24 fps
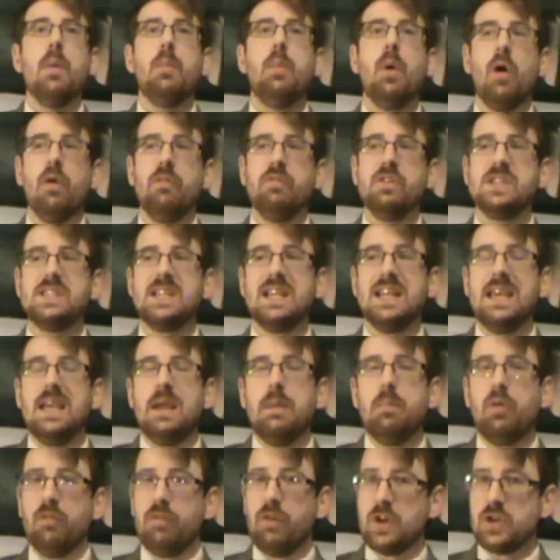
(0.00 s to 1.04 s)
But obviously
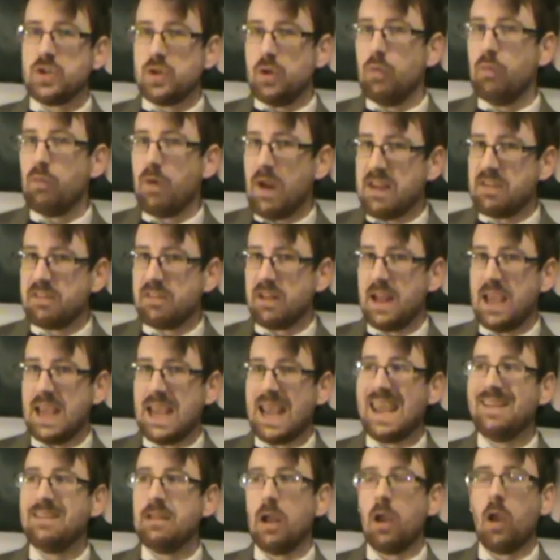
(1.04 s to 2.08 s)
professional
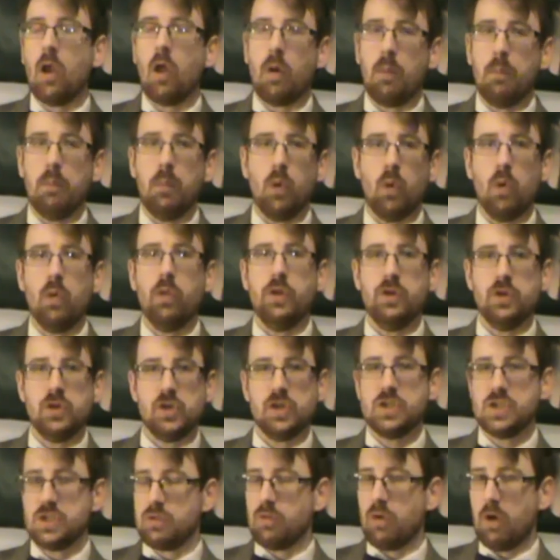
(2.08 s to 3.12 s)
wrestling is a lot more than
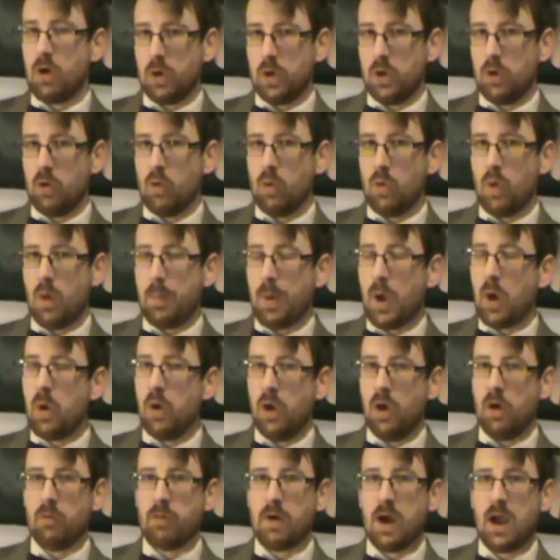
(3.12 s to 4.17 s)
just throwing your
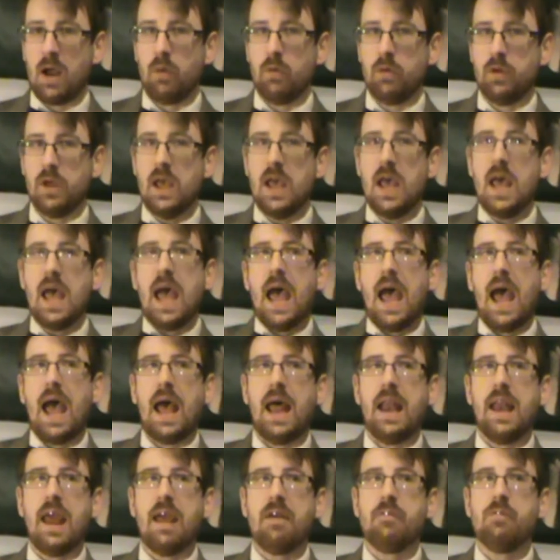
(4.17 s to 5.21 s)
opponent around.
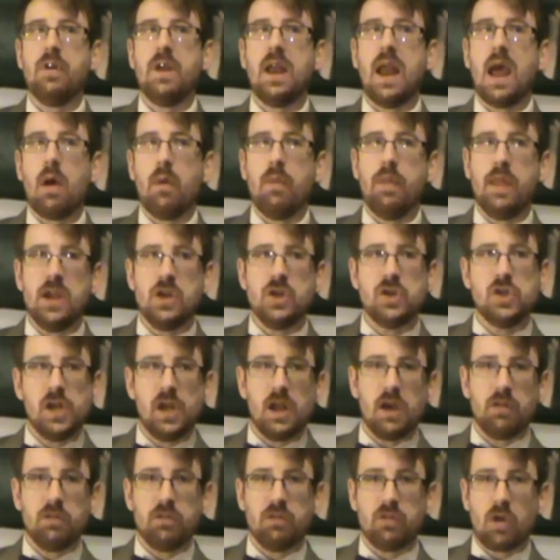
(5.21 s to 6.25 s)
And every now and then she
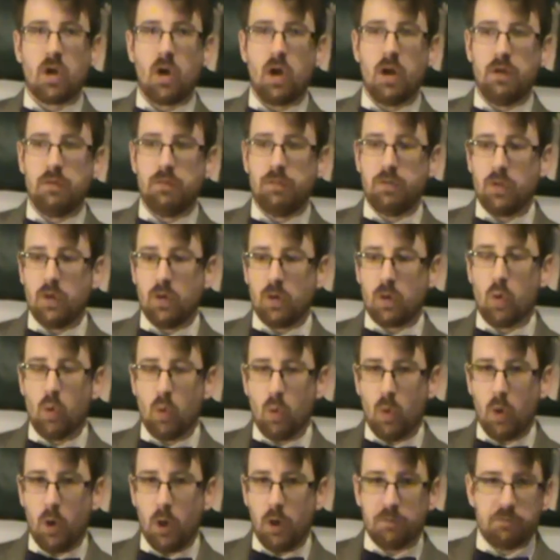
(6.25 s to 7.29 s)
does kind of the
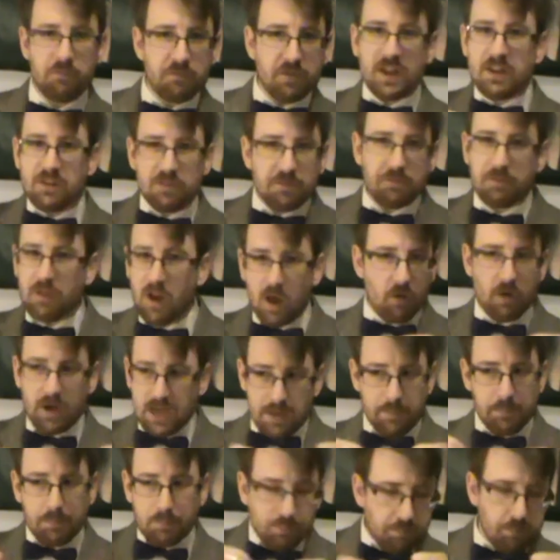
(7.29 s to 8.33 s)
corner fist
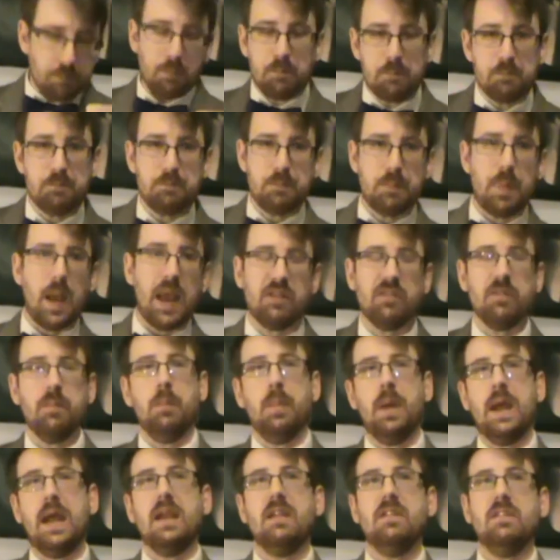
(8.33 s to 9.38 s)
flurry bits
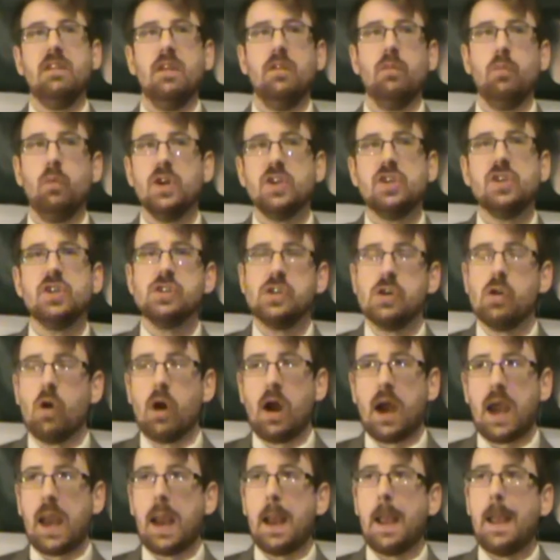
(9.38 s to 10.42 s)
and pieces, which is
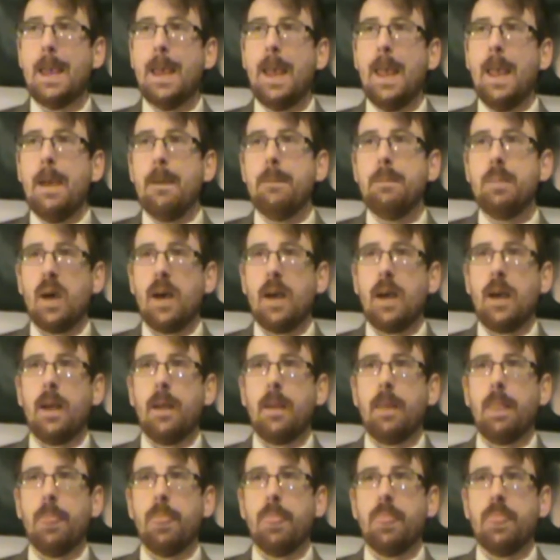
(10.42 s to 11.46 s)
great.
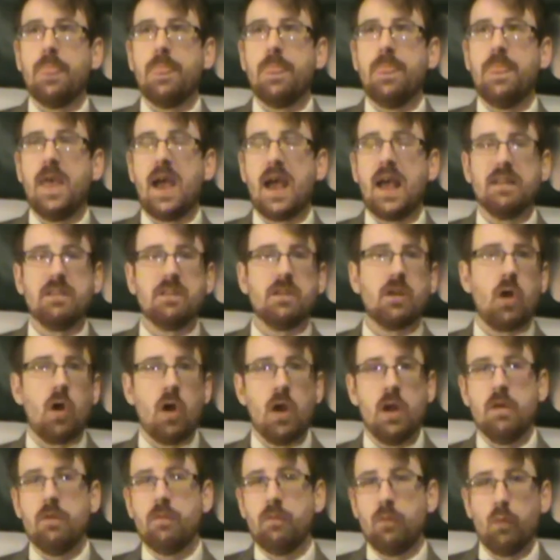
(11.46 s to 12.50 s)
But that's
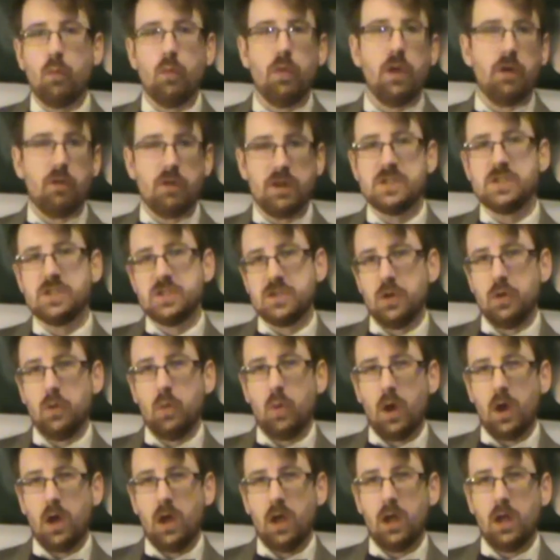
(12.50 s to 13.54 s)
kind of all there is
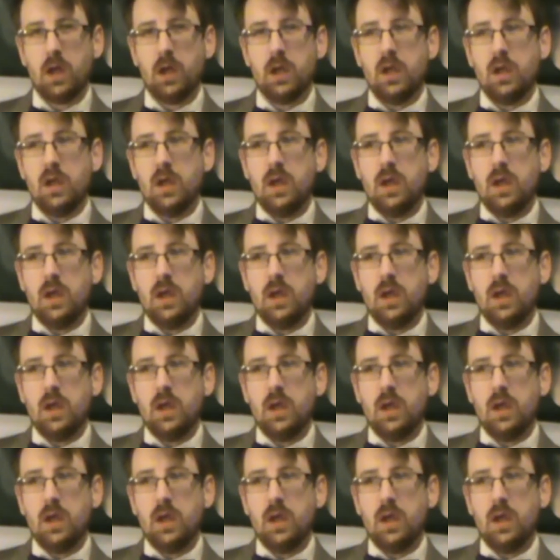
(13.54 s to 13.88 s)
to her.